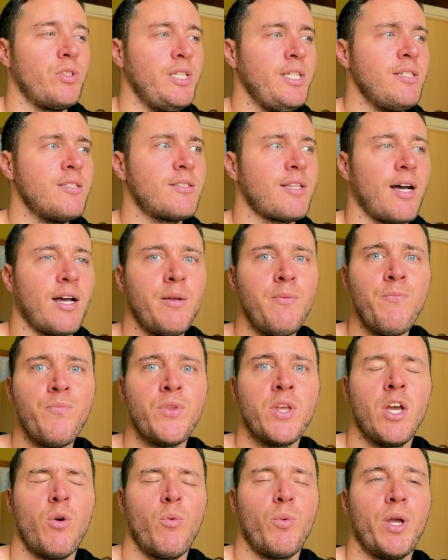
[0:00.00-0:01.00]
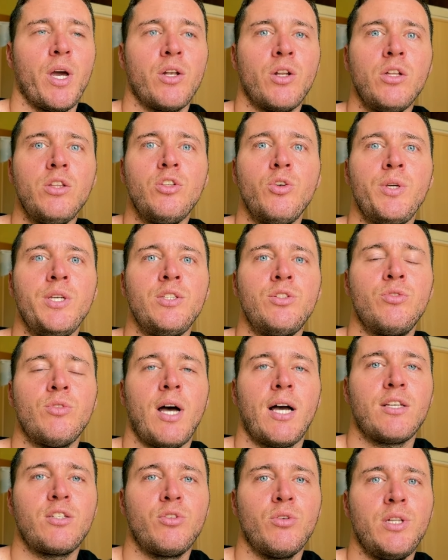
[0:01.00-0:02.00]
This time, we are not going to
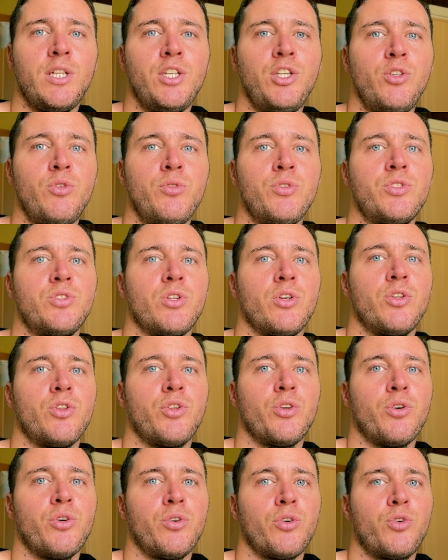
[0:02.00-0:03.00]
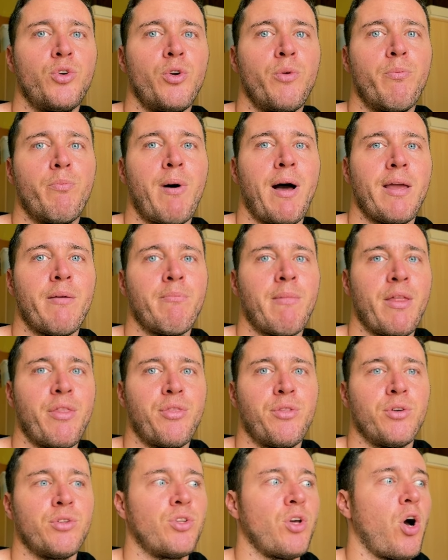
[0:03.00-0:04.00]
actually use the group by
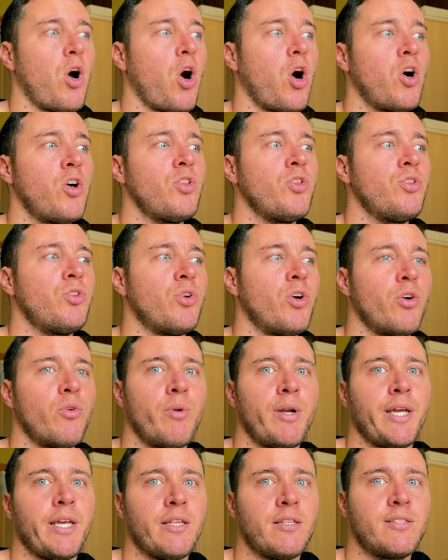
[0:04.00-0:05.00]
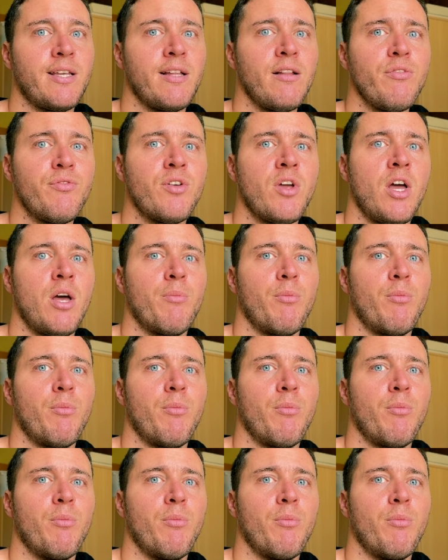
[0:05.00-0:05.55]
method on the array itself,